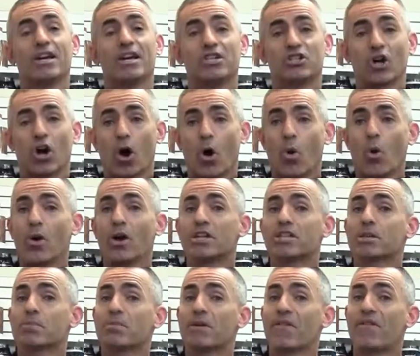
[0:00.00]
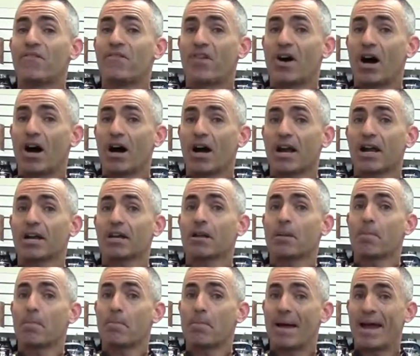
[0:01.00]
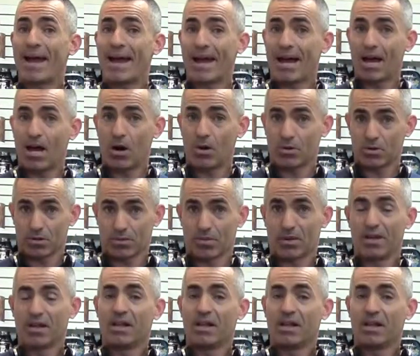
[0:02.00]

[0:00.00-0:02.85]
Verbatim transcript: It's always going to be a fine powder.